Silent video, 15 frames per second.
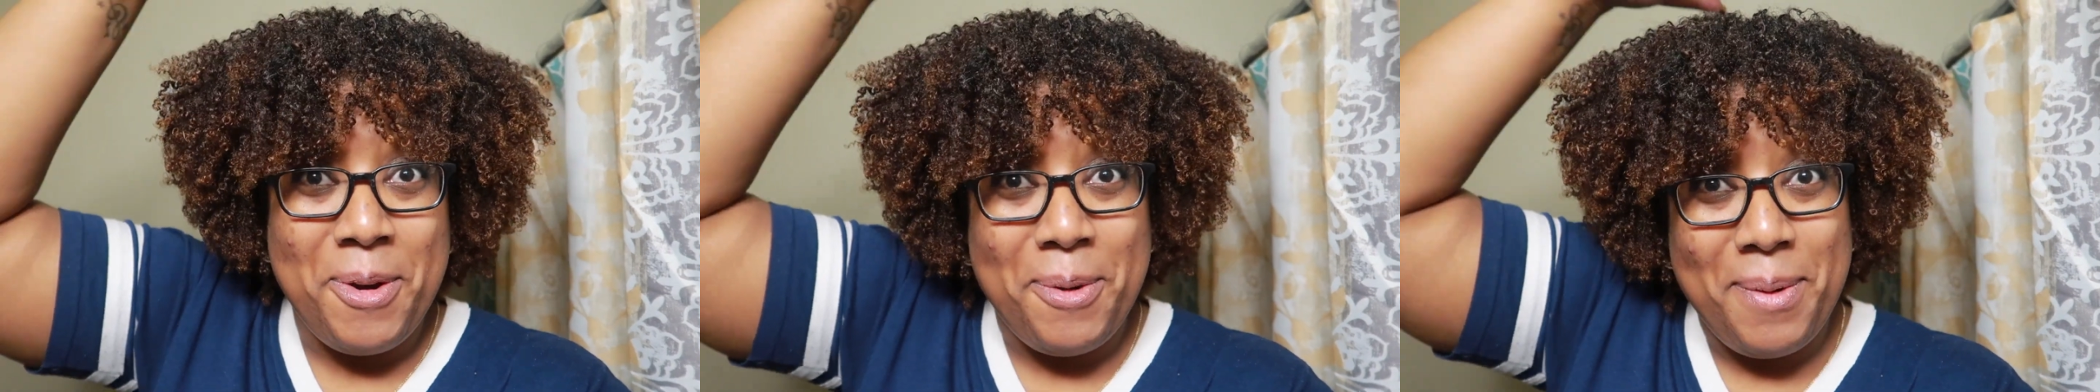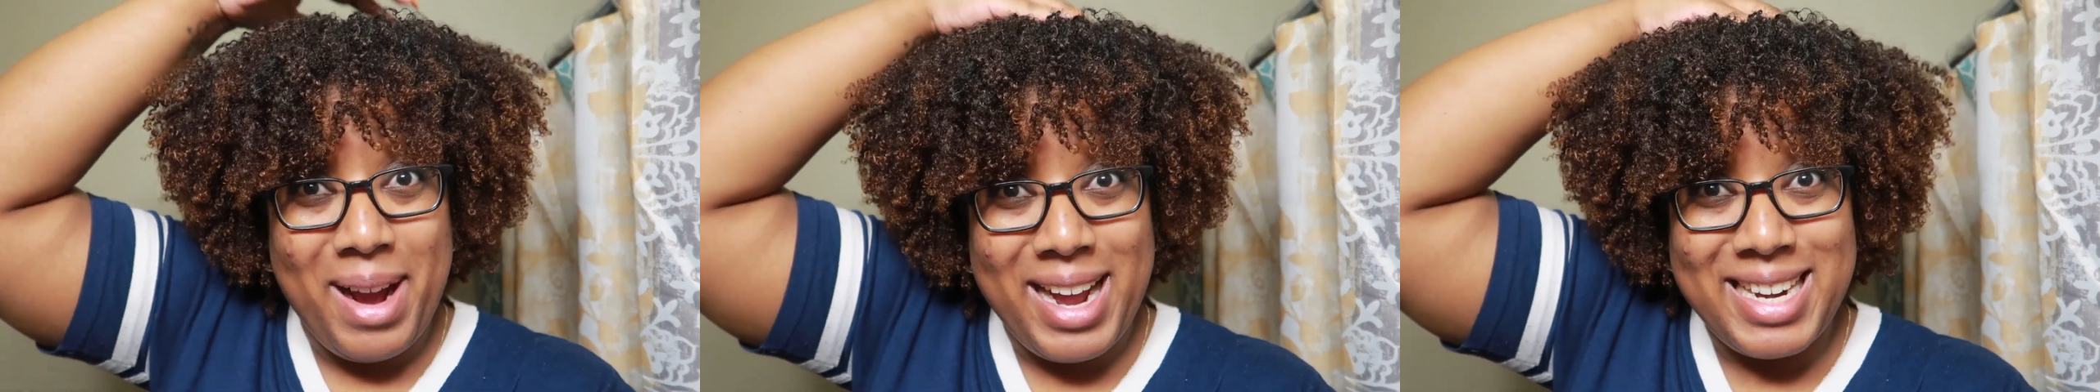
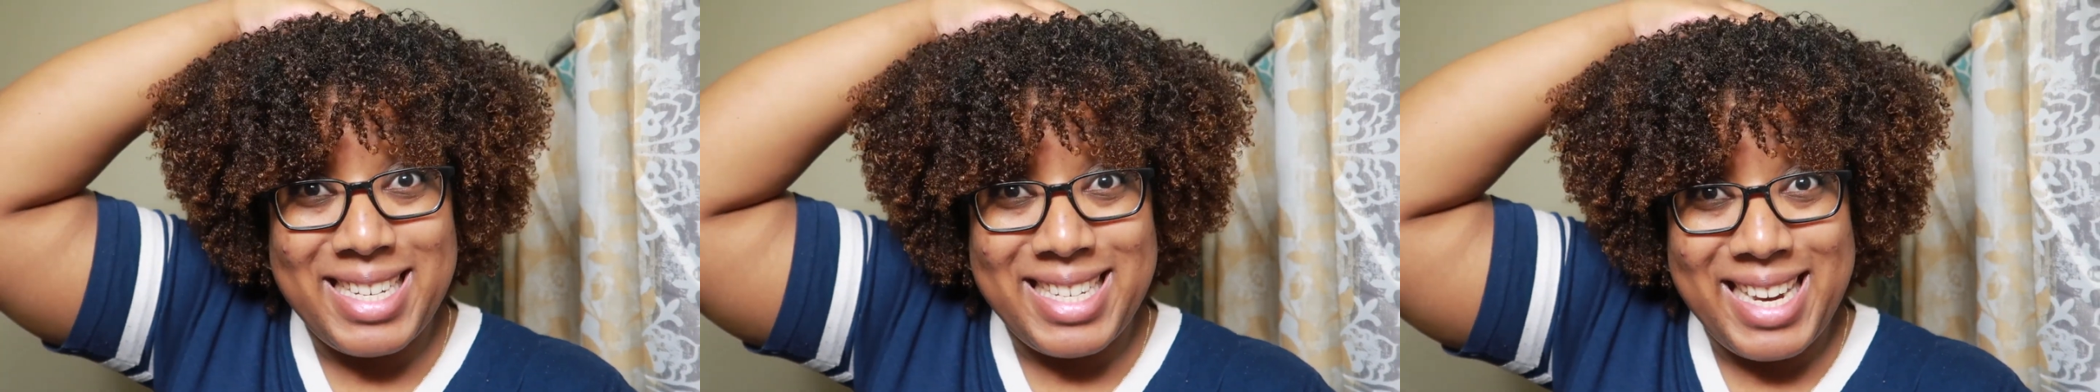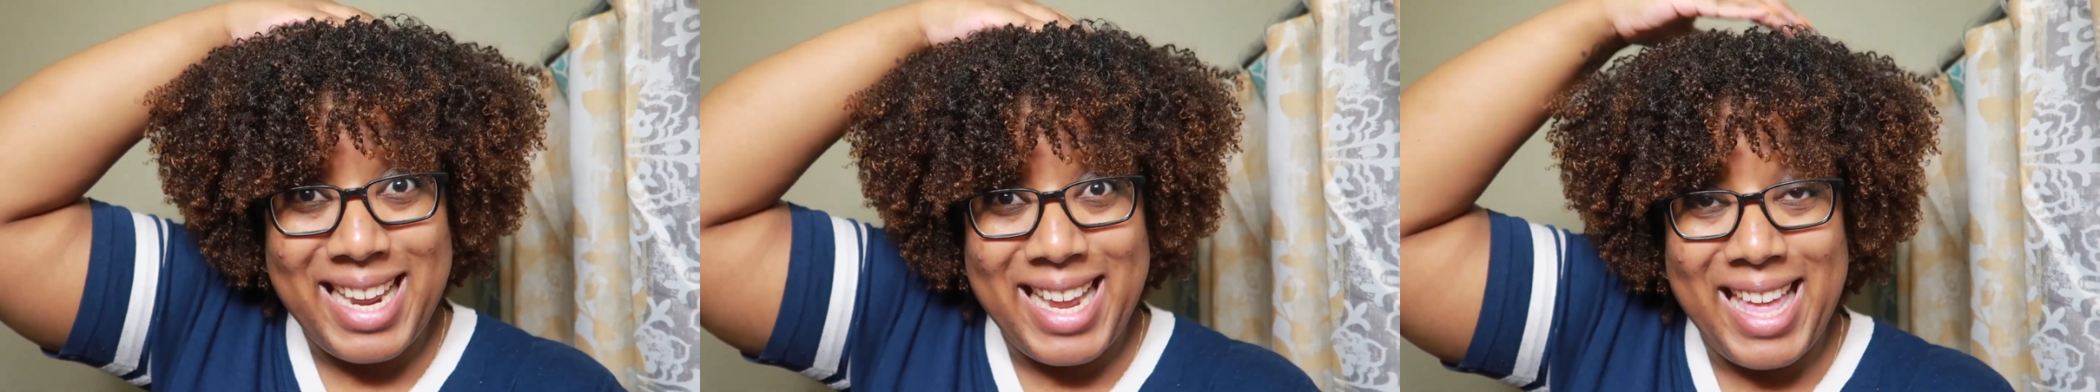wash
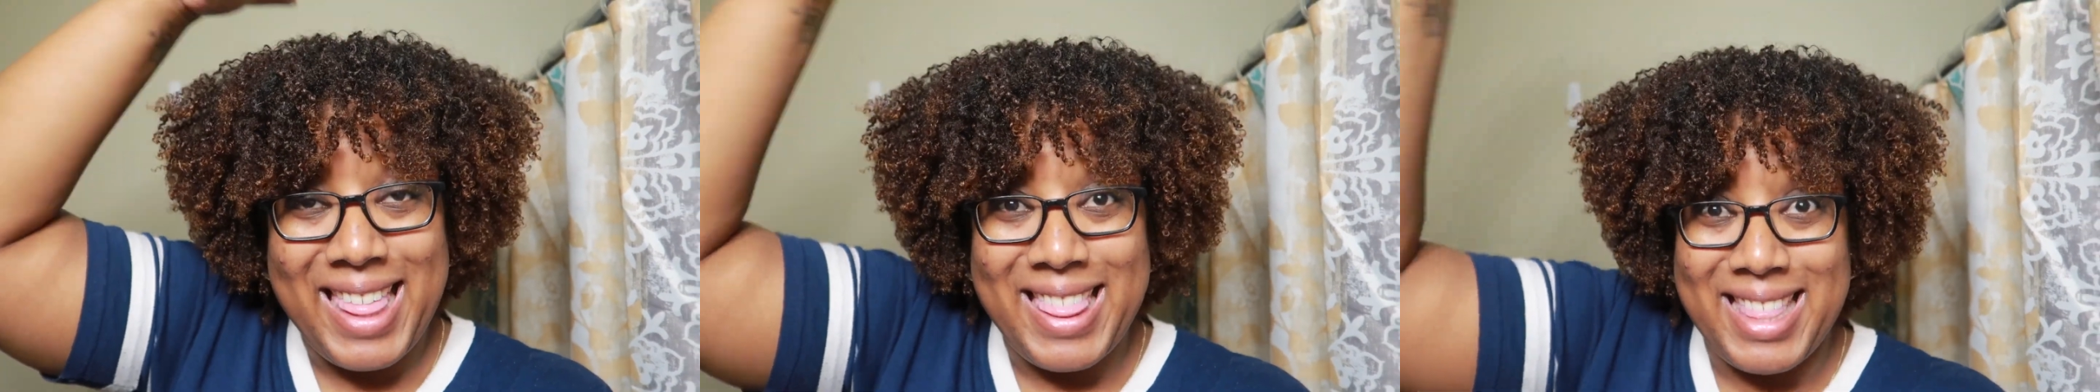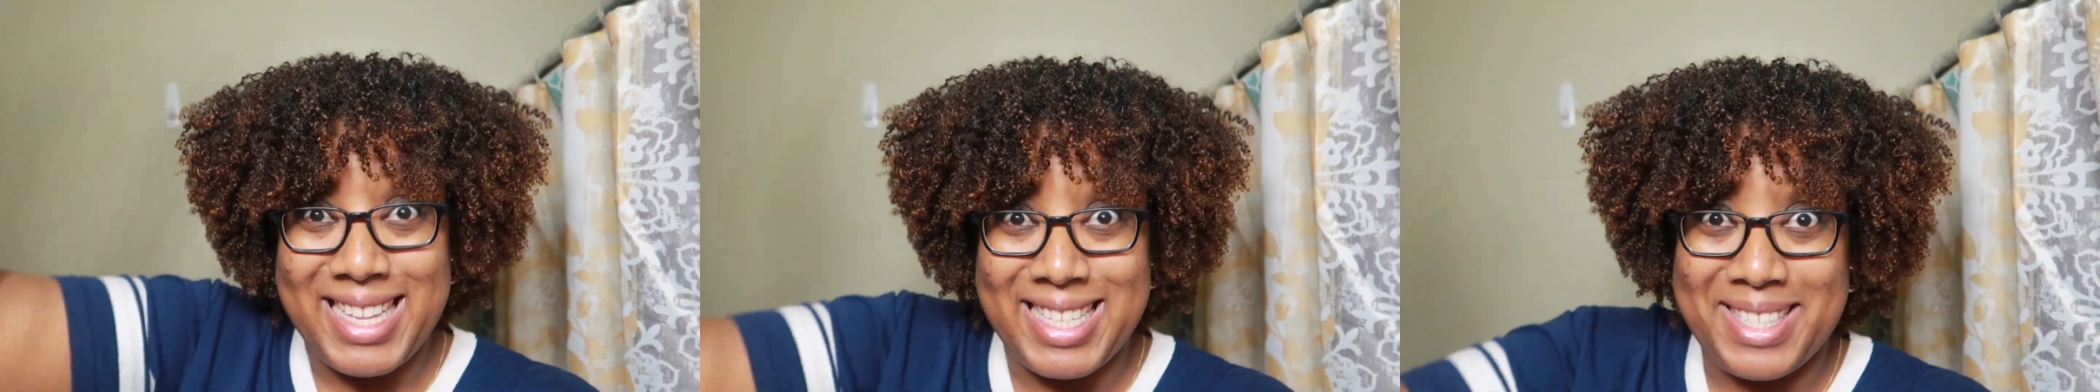day
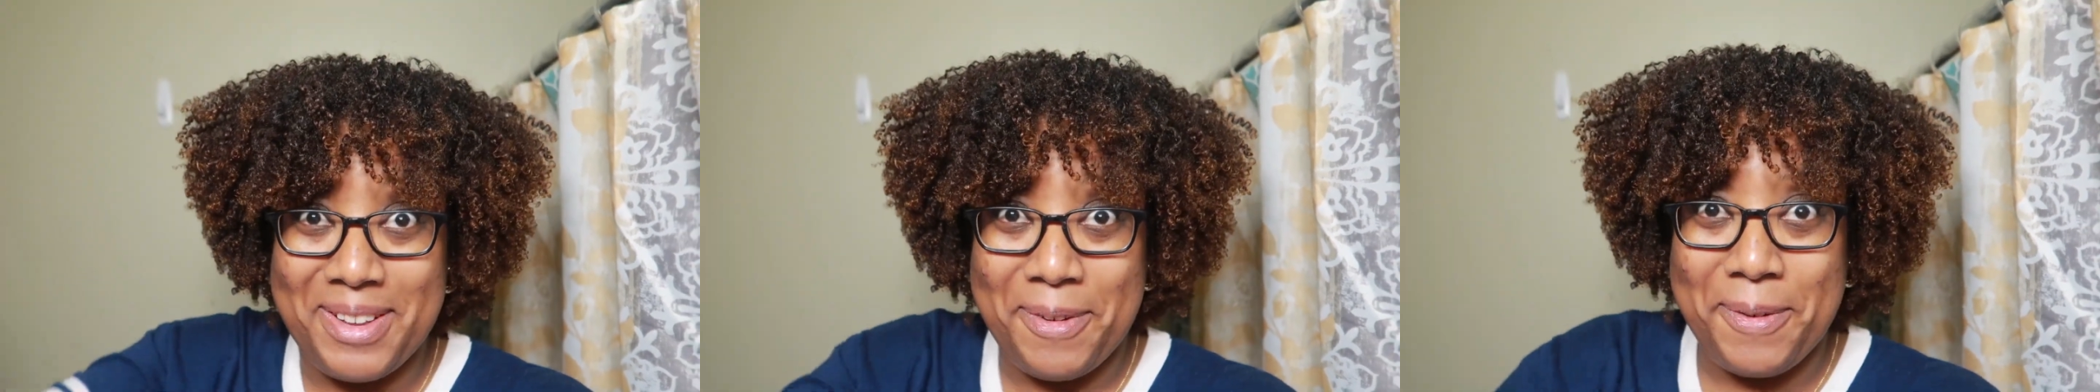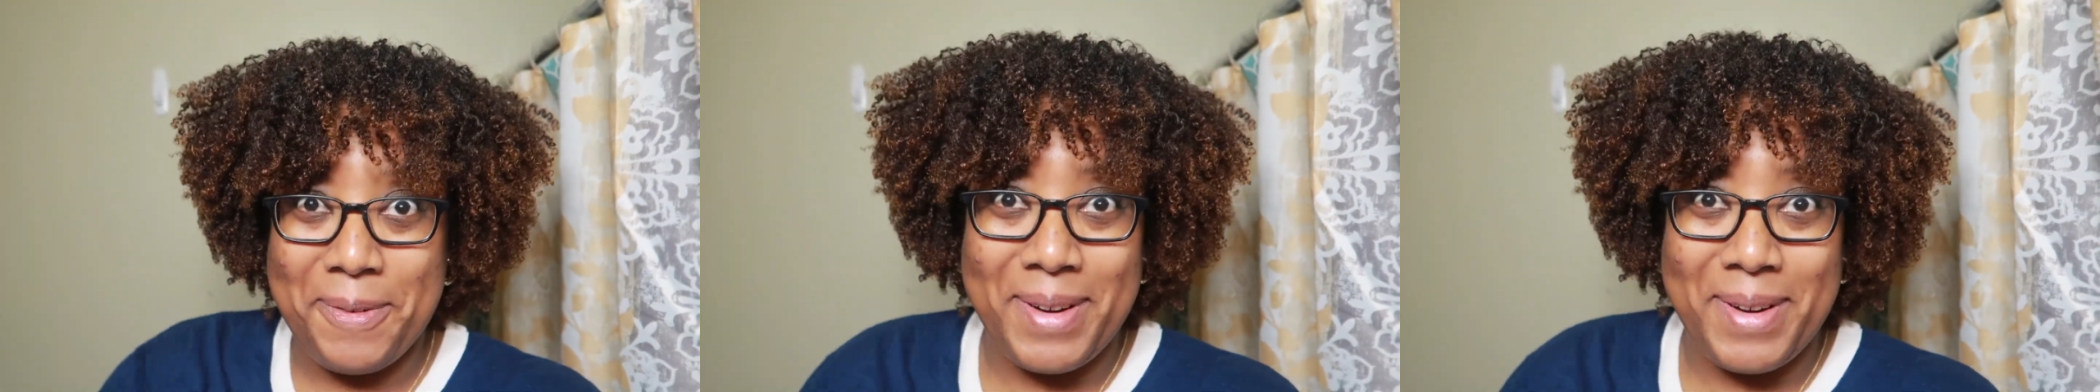this